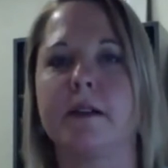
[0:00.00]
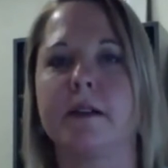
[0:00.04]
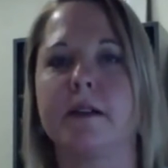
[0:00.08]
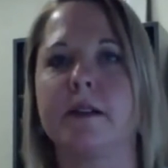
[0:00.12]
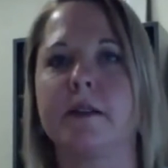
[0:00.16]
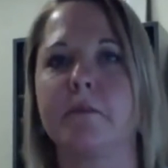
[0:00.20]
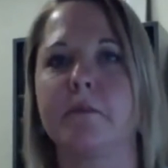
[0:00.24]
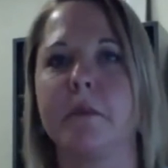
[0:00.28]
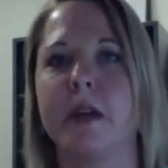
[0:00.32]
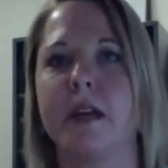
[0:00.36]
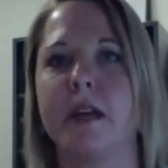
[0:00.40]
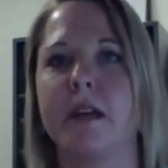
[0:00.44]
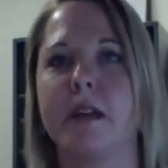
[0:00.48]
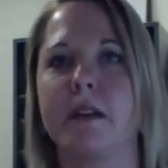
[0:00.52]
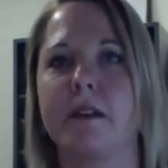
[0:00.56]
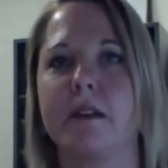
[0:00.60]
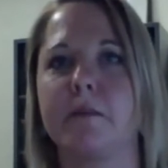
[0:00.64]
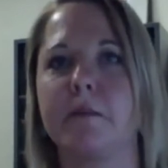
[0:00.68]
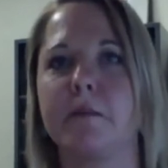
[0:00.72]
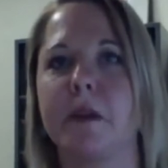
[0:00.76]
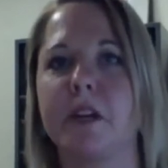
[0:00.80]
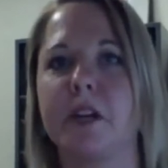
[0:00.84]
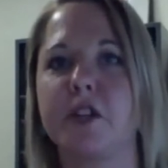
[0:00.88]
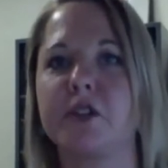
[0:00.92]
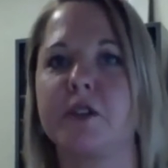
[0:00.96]
to
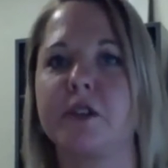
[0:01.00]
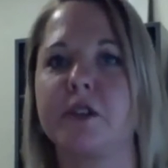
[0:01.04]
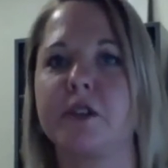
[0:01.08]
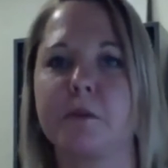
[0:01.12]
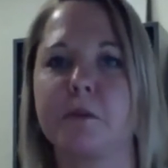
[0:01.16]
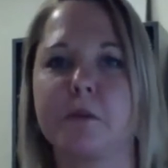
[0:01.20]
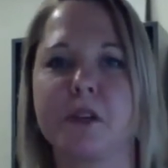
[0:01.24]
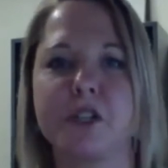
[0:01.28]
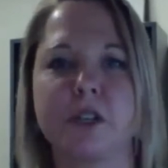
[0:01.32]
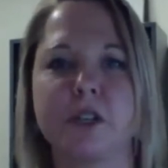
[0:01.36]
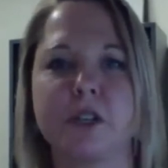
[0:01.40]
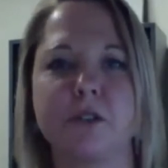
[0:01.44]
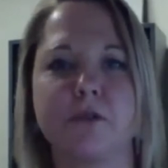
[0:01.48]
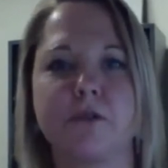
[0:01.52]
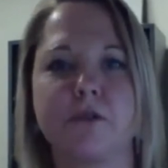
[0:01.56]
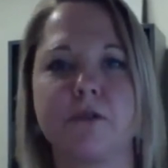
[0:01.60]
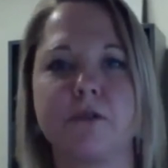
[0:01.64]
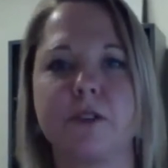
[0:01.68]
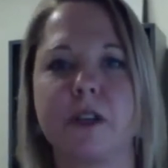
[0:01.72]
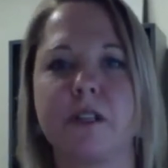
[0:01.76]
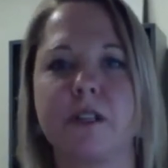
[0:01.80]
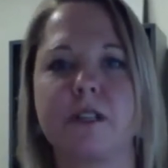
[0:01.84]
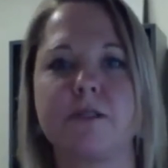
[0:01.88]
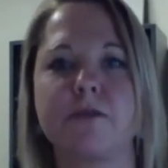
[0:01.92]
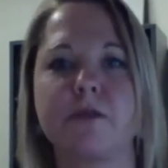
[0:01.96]
make sure the mission
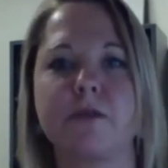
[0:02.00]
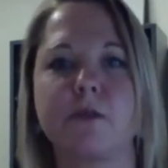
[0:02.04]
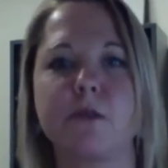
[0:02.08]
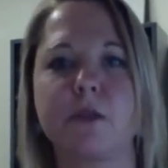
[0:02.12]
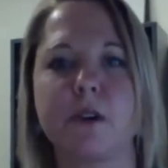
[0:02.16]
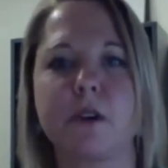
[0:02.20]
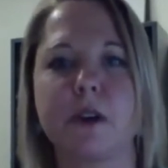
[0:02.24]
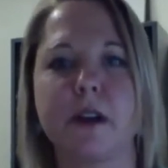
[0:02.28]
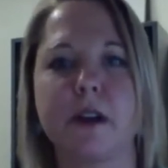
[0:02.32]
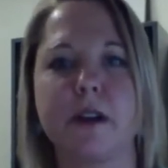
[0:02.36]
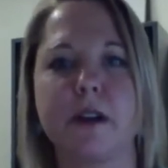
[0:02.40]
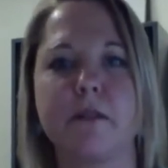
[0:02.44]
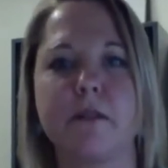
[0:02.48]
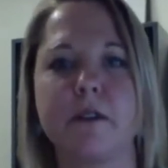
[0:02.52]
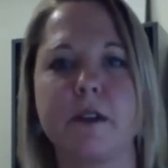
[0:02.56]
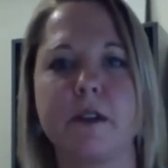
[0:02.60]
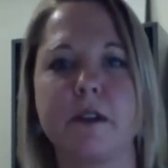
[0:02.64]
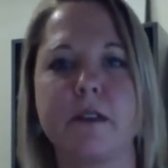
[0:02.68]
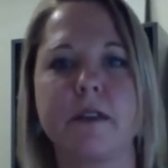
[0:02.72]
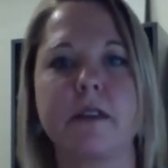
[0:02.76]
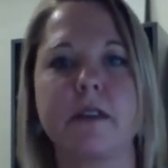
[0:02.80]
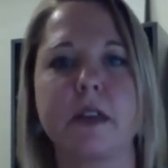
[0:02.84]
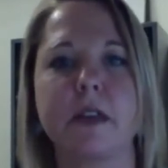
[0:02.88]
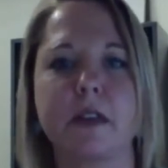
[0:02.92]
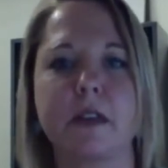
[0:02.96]
fits for
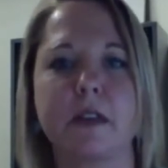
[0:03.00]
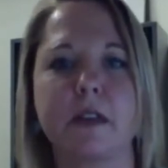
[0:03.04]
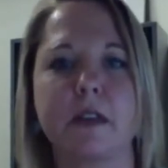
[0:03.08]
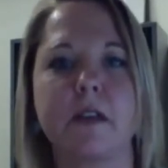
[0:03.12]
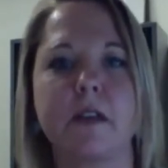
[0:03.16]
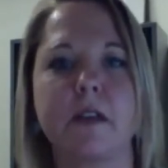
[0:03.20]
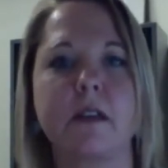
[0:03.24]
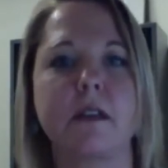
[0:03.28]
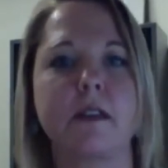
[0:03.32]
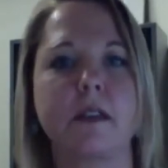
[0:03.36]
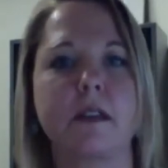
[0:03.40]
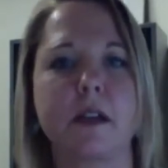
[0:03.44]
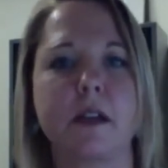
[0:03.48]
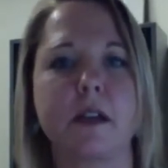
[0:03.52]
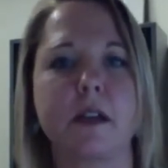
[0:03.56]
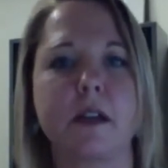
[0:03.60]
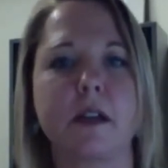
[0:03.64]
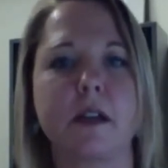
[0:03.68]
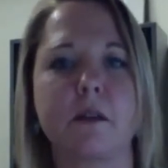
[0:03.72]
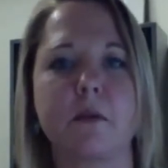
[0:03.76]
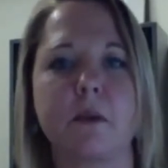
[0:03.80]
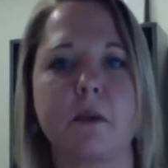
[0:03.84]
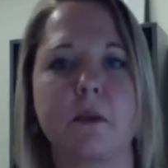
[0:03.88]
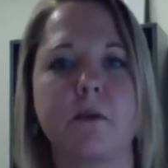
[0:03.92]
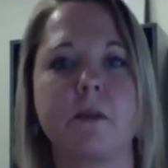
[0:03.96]
everything that we
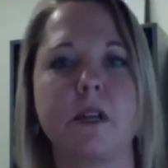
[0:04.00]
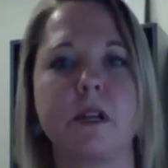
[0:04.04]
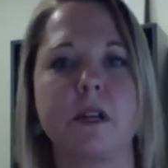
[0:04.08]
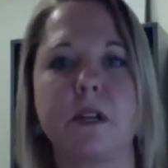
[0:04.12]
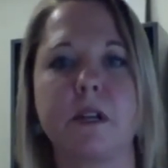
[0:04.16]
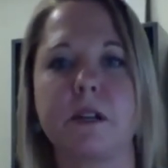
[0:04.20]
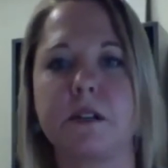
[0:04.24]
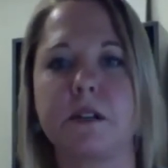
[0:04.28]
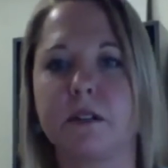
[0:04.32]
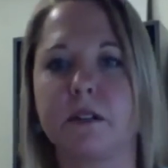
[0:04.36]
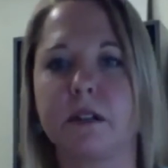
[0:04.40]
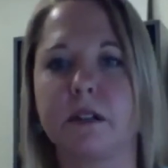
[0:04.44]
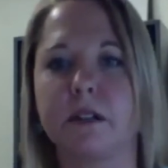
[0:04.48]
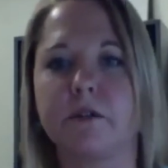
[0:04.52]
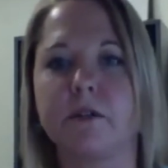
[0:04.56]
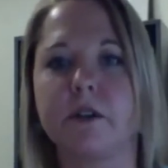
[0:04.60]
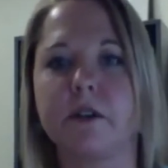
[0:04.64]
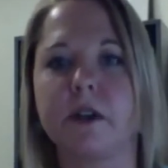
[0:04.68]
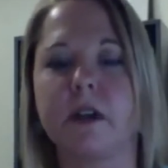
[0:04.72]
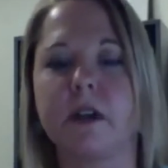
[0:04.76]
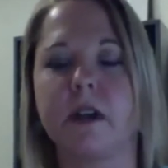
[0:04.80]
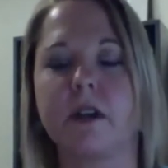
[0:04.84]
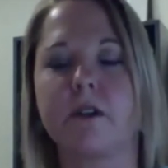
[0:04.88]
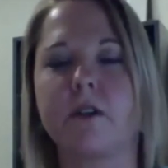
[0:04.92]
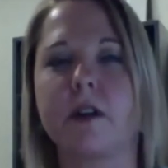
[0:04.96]
would be
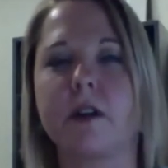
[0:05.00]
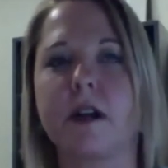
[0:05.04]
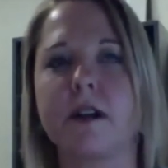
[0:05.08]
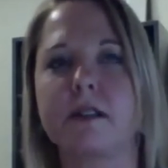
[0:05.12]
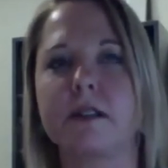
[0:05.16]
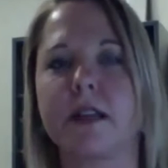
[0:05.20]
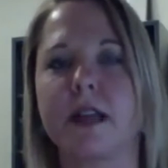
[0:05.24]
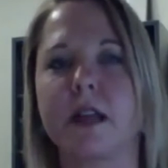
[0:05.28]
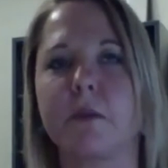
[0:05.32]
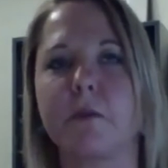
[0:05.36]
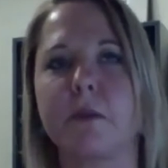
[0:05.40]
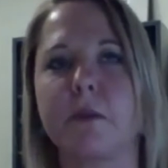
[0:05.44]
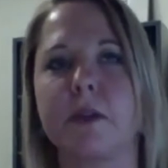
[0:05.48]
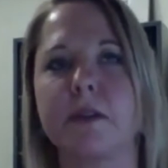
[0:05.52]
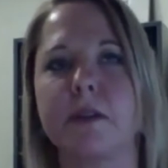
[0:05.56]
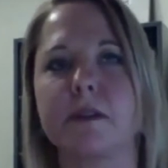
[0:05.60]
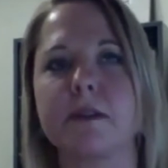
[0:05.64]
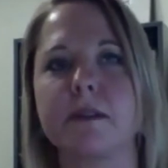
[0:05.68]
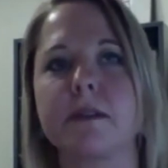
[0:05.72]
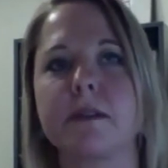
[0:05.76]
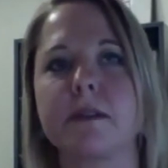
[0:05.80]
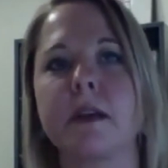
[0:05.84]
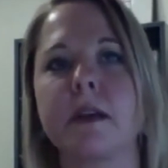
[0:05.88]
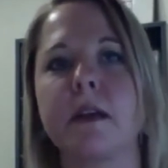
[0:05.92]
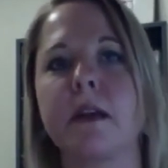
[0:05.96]
delivering across
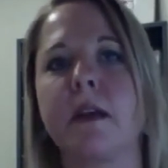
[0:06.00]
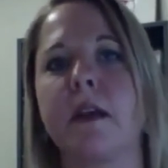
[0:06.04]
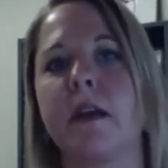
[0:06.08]
campus.